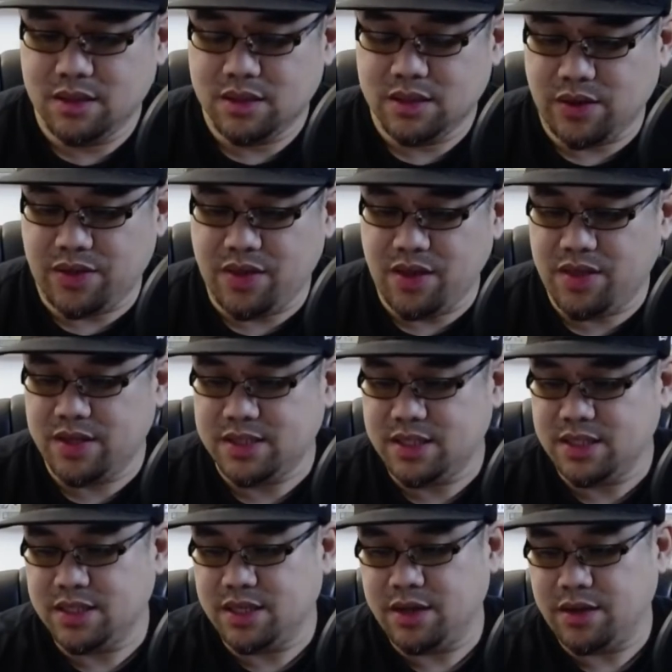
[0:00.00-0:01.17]
So I think this
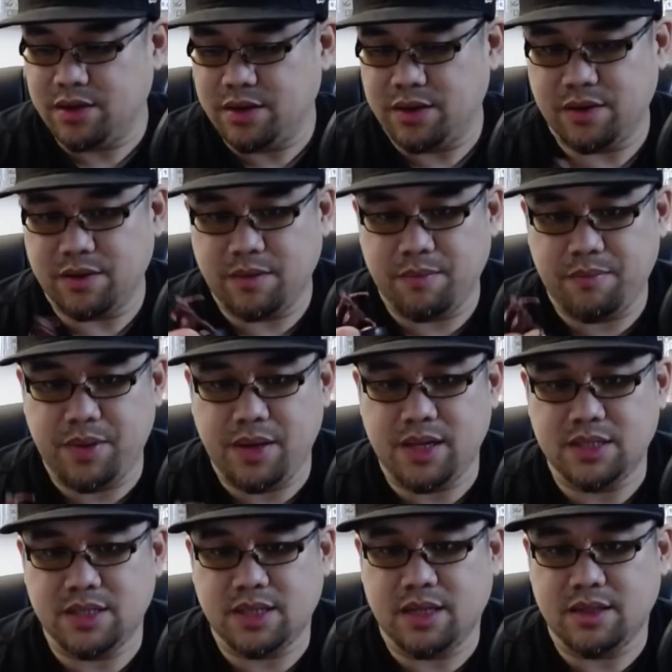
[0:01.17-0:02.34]
is another
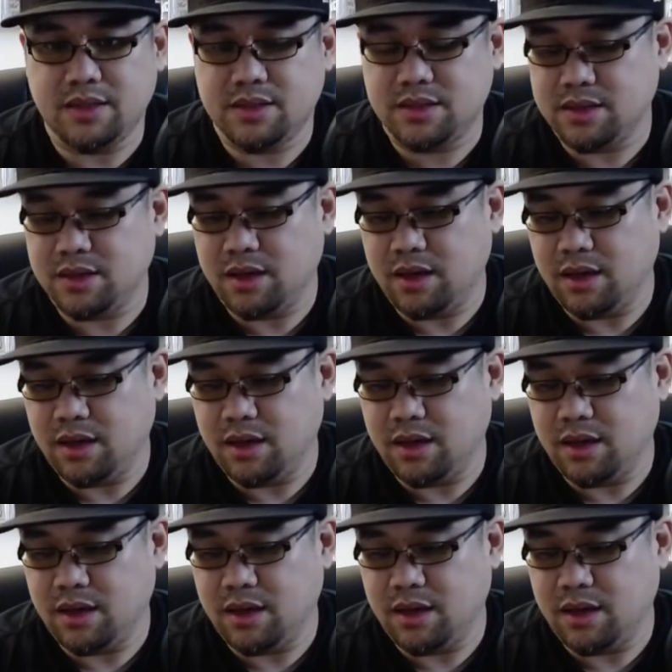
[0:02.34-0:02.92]
piece that's